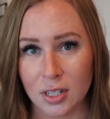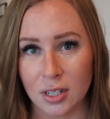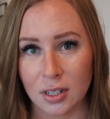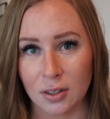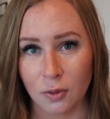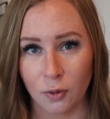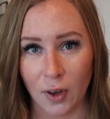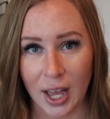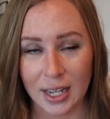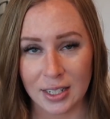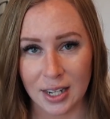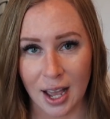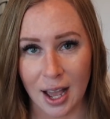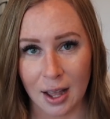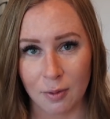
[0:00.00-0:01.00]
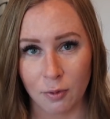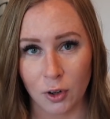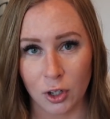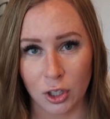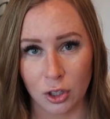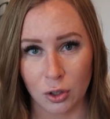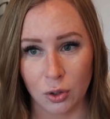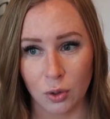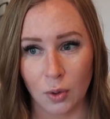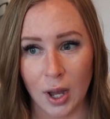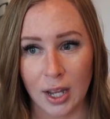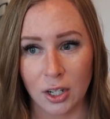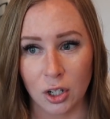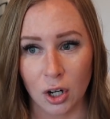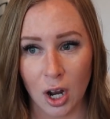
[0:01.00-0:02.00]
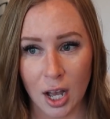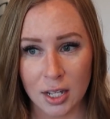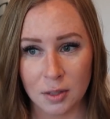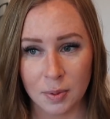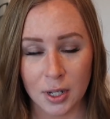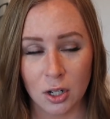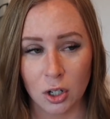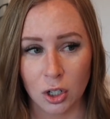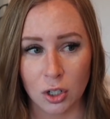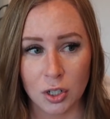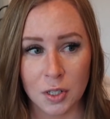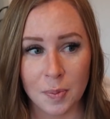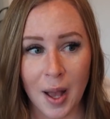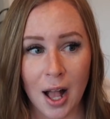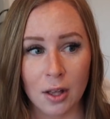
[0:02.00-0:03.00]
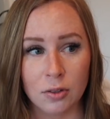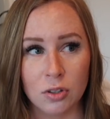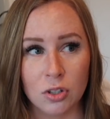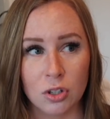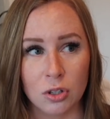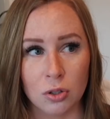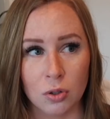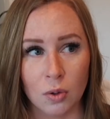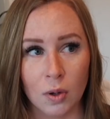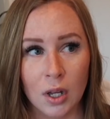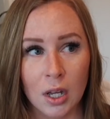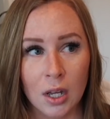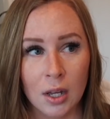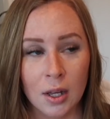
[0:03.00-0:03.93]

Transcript: to find time for you and your husband or your spouse to